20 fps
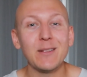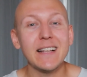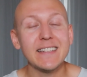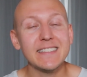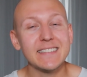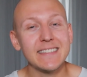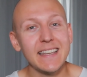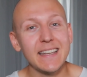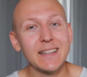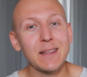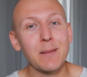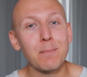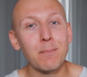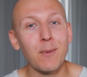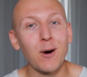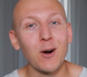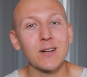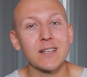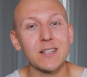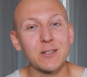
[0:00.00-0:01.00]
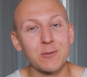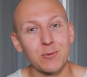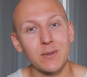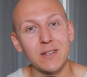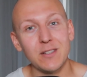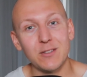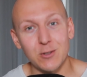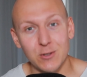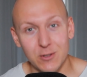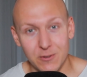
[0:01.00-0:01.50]
let's take the market
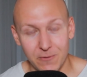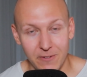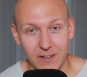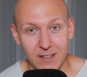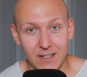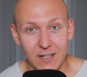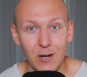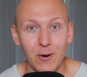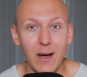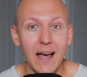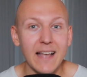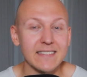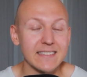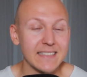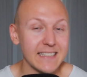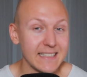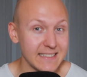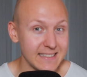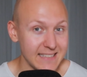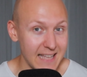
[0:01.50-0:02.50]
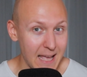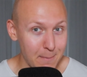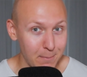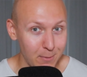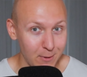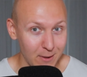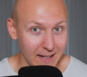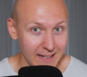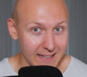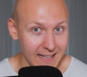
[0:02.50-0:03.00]
research video as an
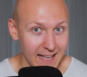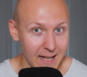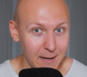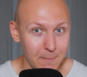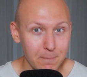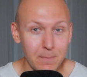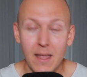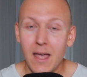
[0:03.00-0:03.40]
example again.